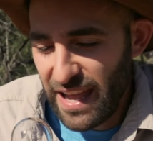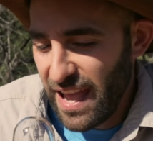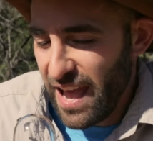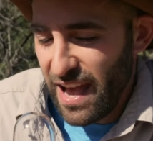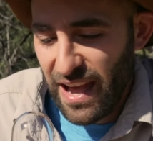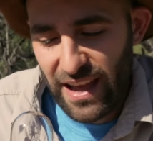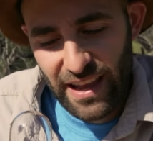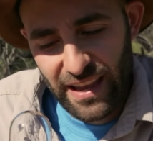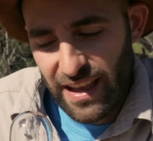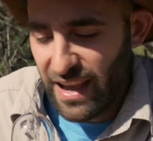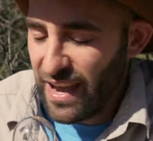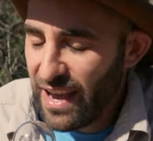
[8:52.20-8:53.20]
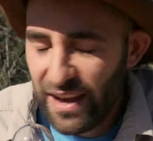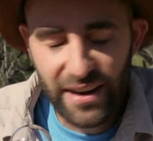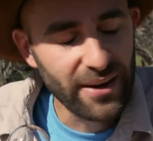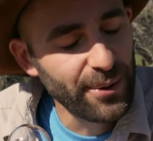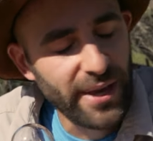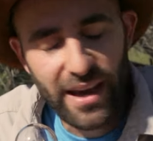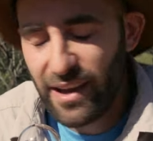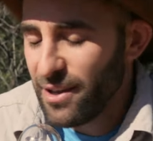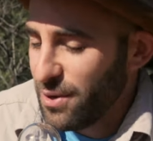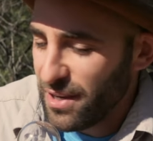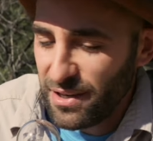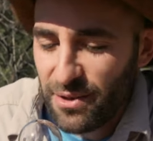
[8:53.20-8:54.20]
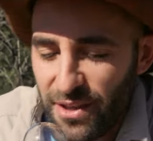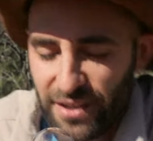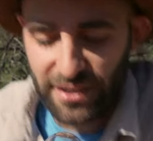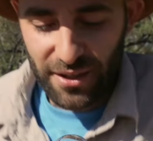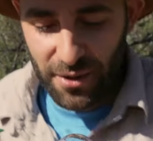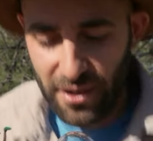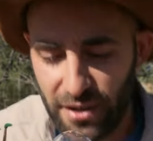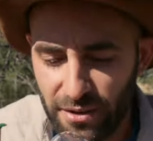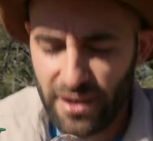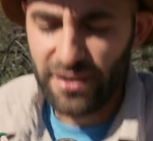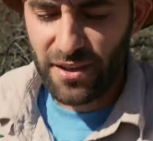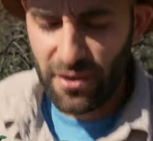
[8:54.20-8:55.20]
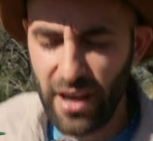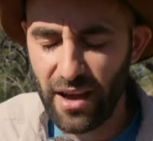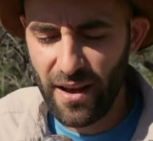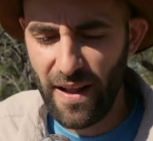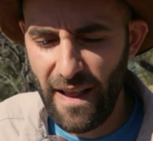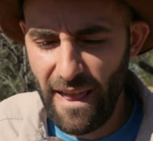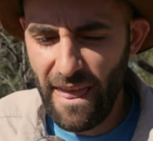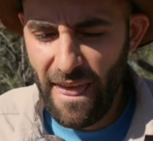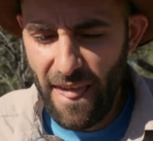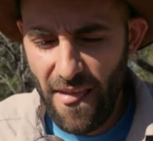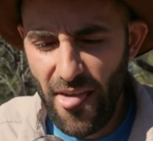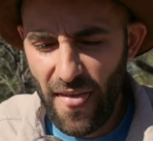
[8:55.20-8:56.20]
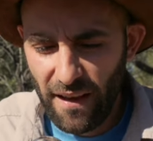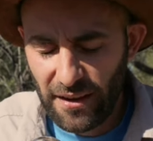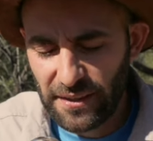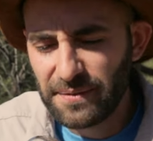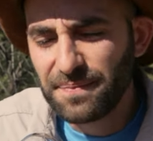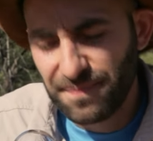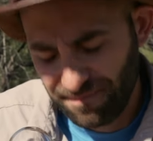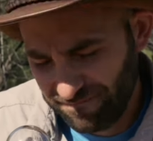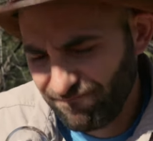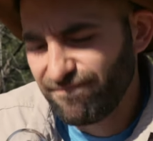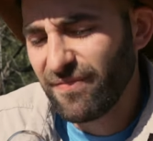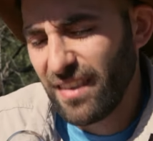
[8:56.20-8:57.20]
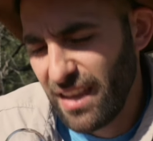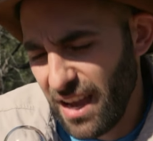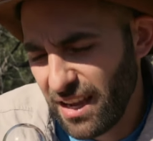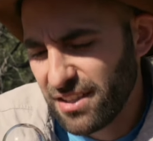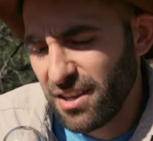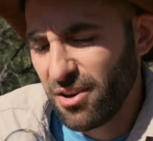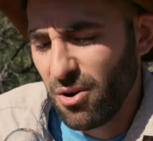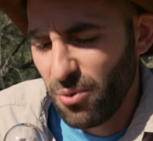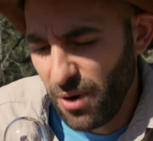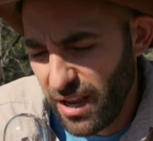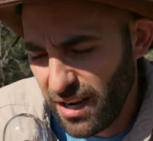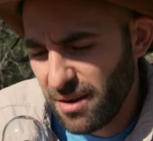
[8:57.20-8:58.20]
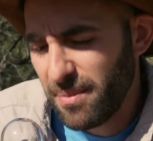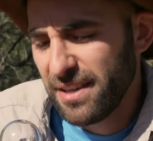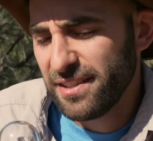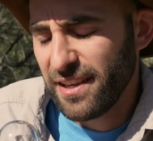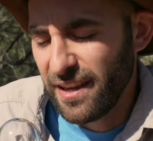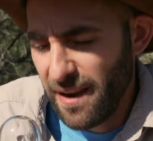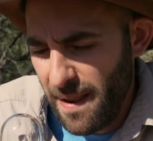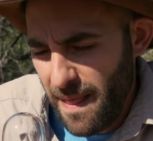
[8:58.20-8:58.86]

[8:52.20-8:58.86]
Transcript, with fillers: Yeah, yeah, okay, you can do this, you can do this, okay. So that stinger gonna go all the way under your skin? Yeah, it's gonna go right into my skin.